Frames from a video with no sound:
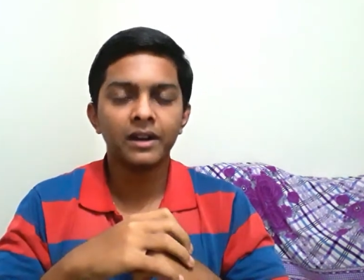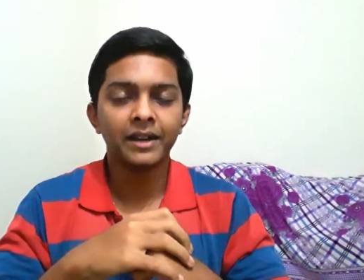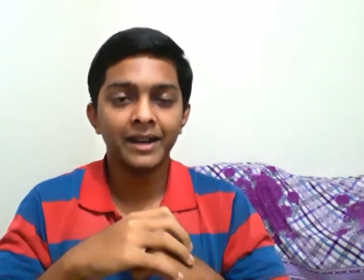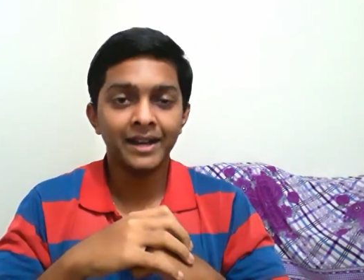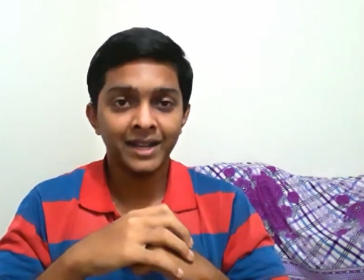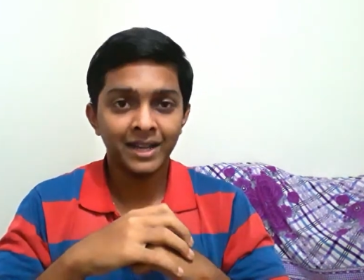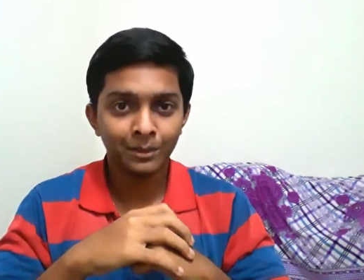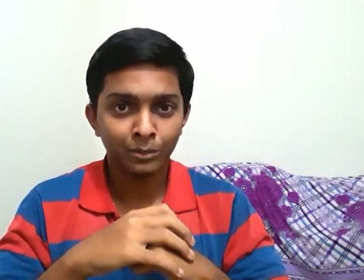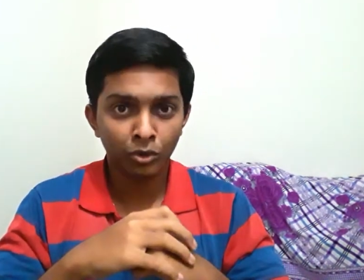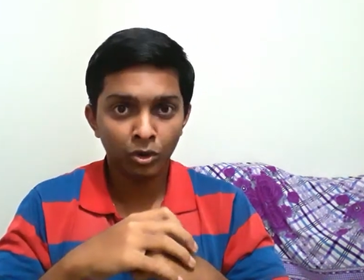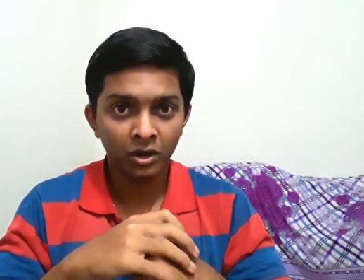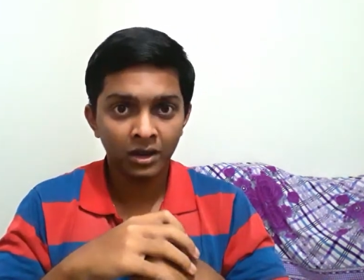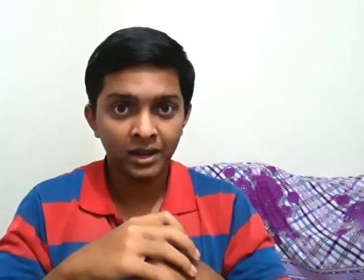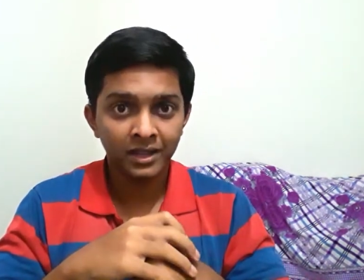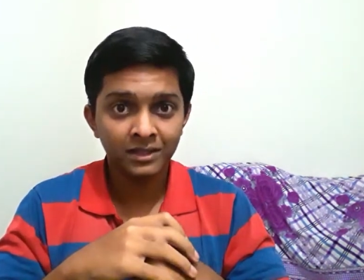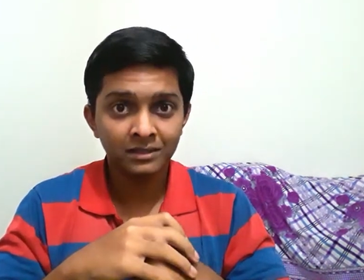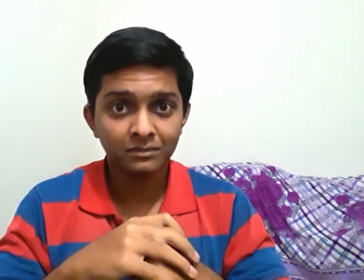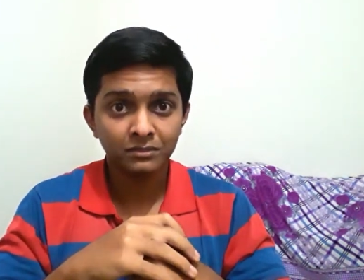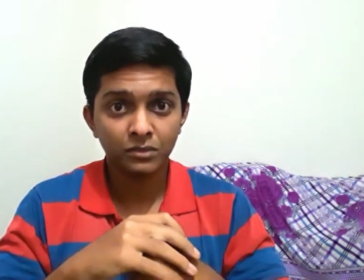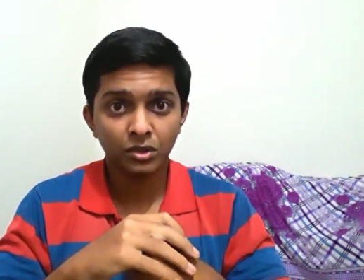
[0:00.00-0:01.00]
data
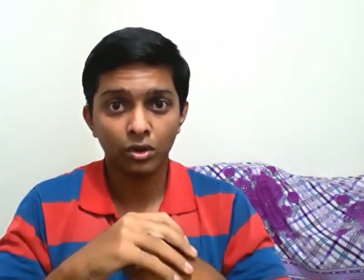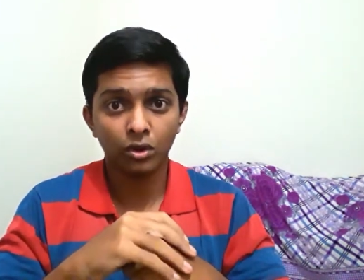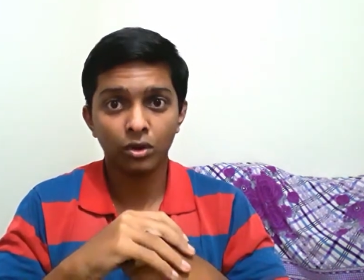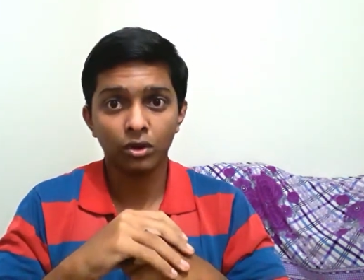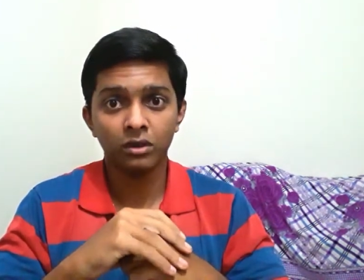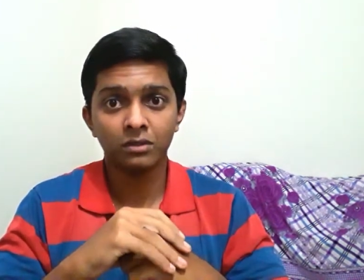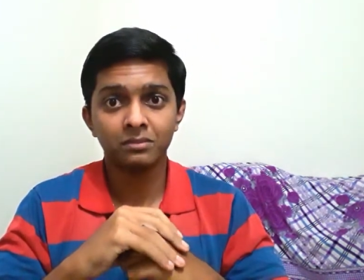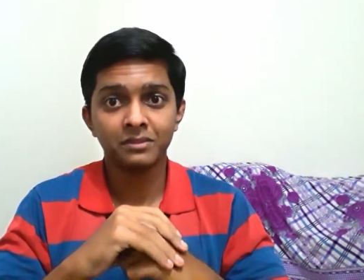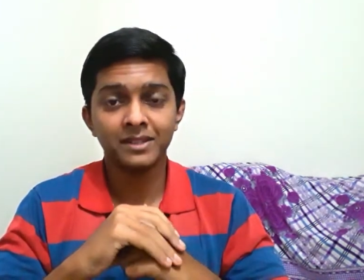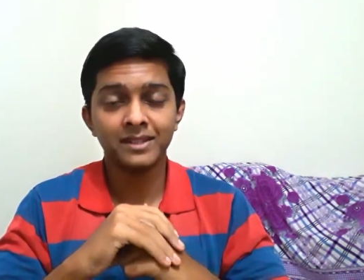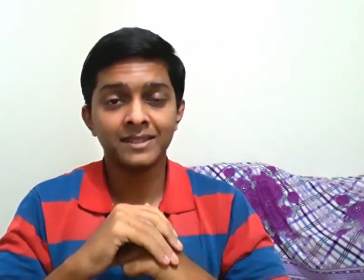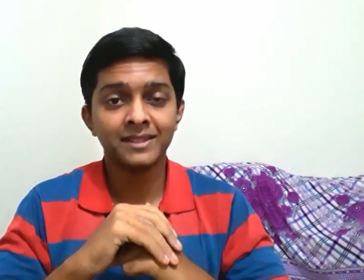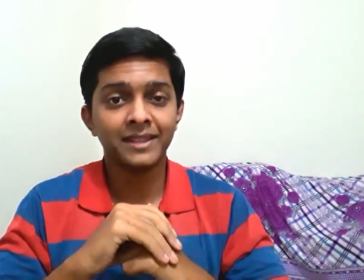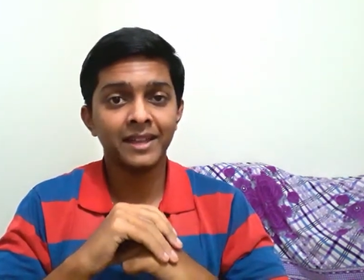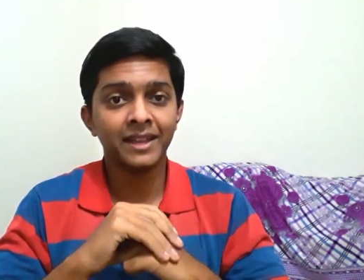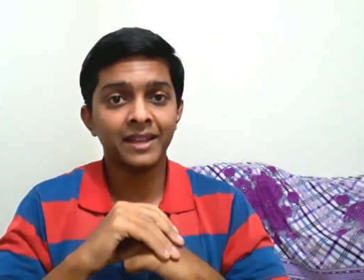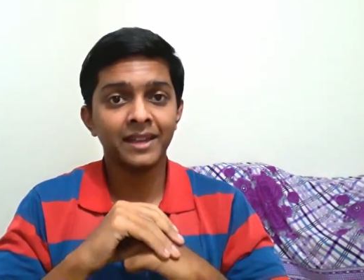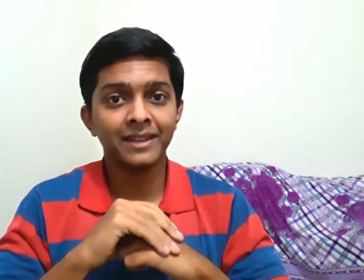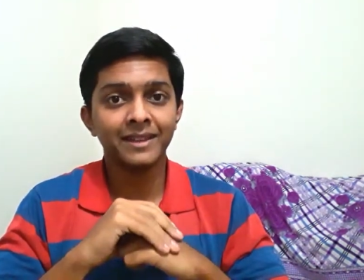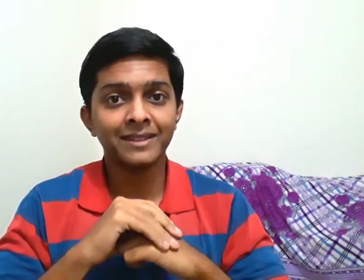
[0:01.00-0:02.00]
modeling or
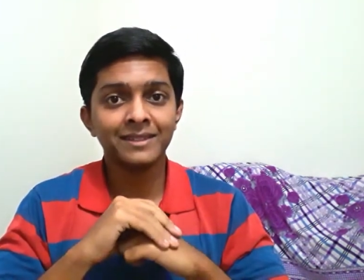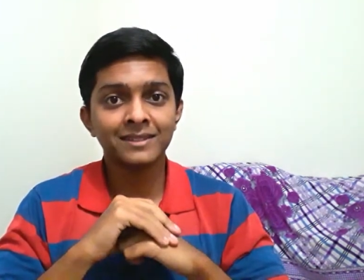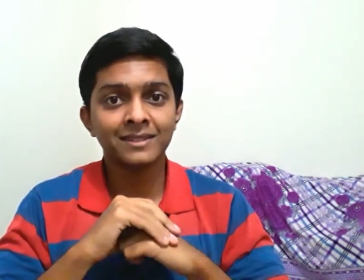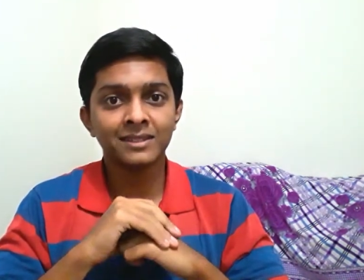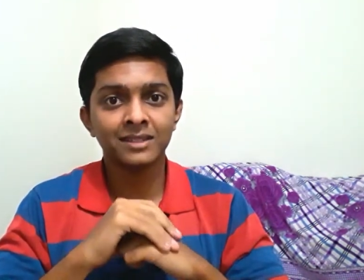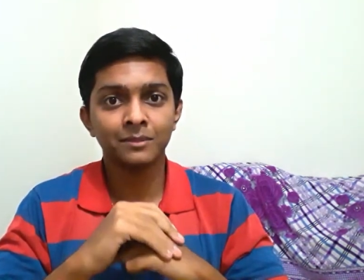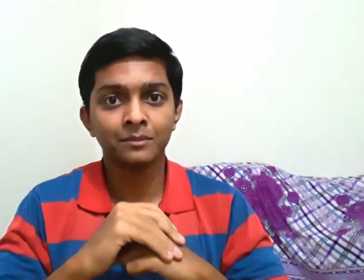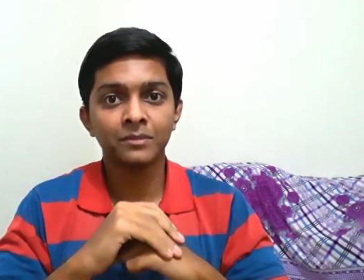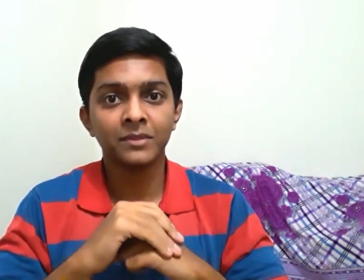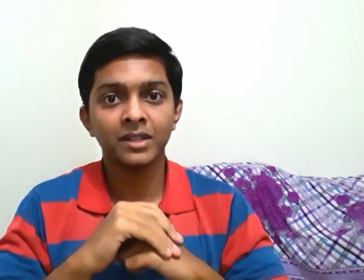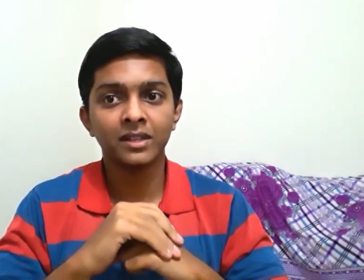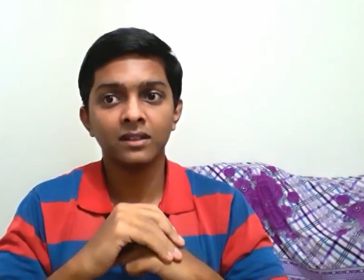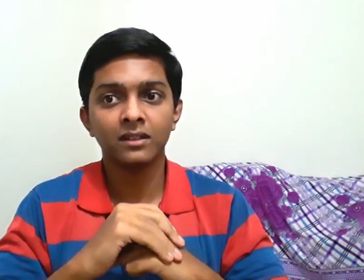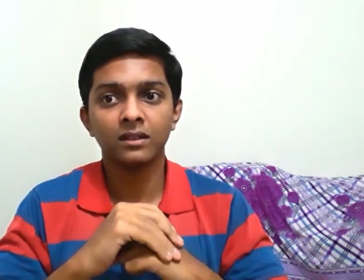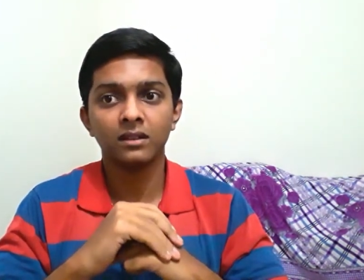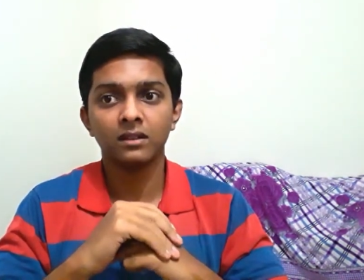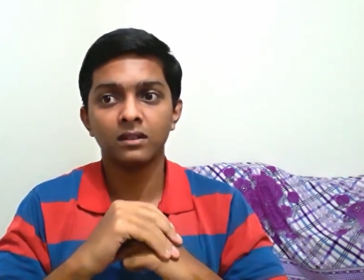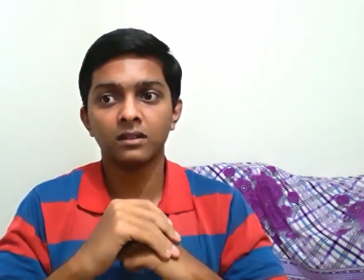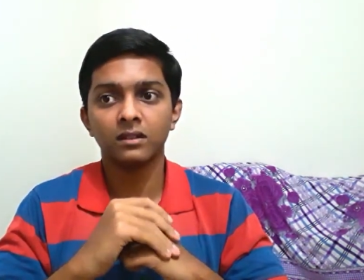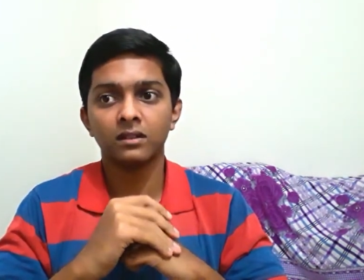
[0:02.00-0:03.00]
there is something
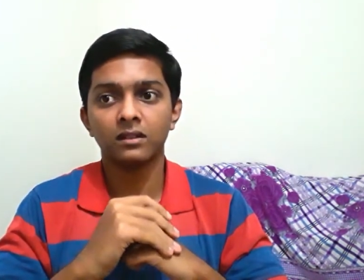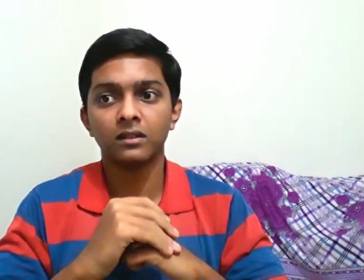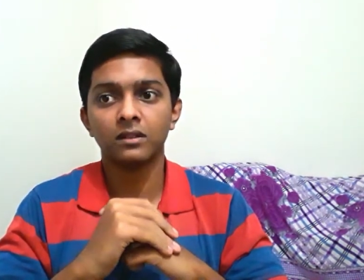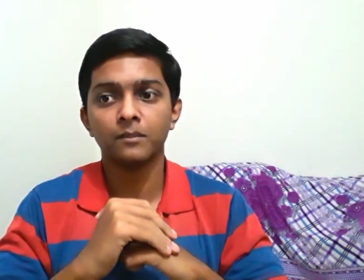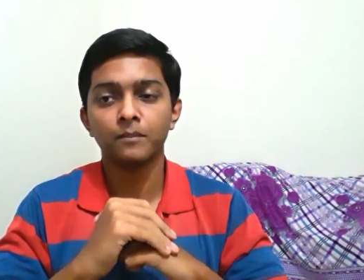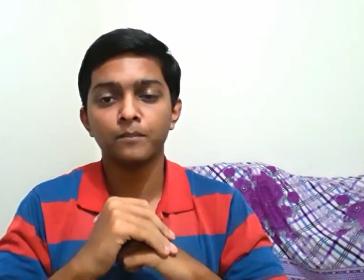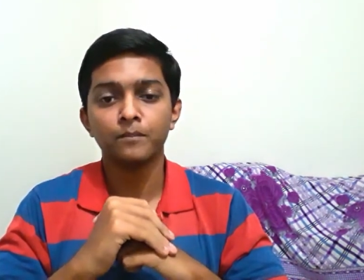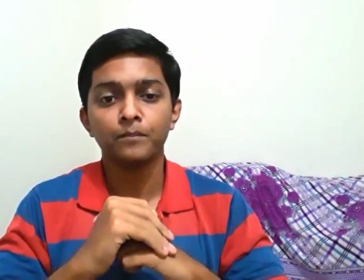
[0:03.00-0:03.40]
uh,